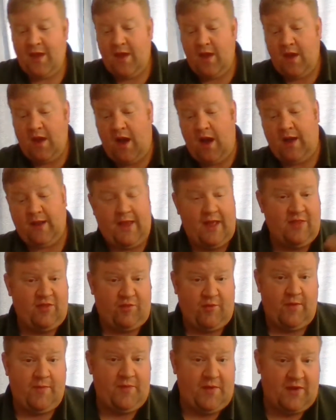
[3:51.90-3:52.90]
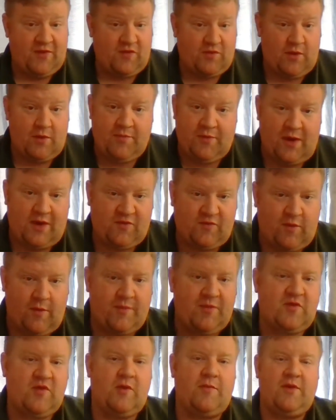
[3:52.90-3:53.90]
Again, 3+, 3+,
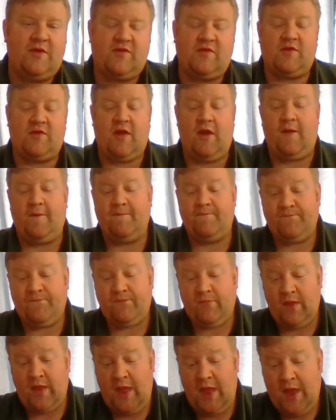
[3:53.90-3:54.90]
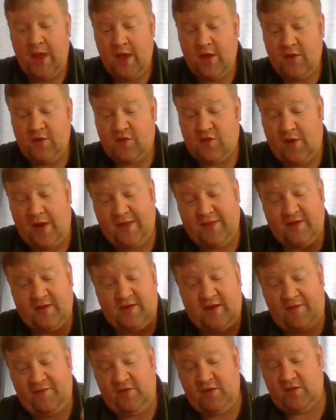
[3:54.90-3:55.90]
weapon skill, ballistic skill. Strength and
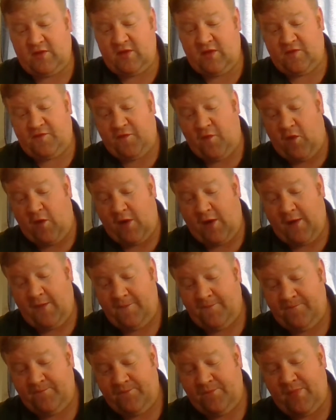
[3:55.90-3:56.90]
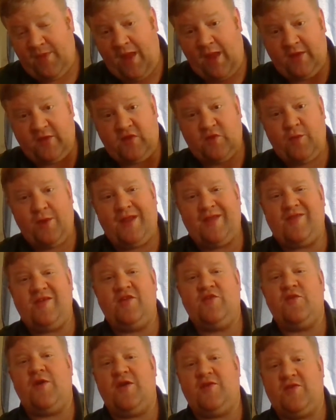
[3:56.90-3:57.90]
toughness is 4. Now, this is where it gets
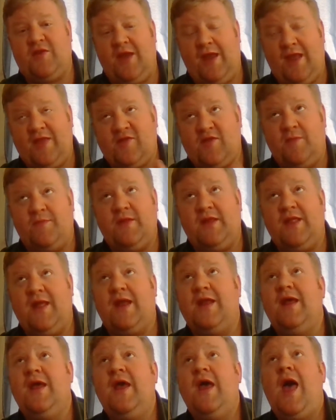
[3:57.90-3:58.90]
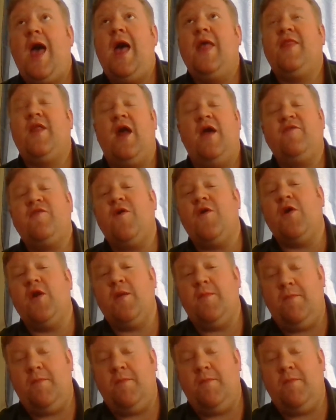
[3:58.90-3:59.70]
interesting, and something that I've heard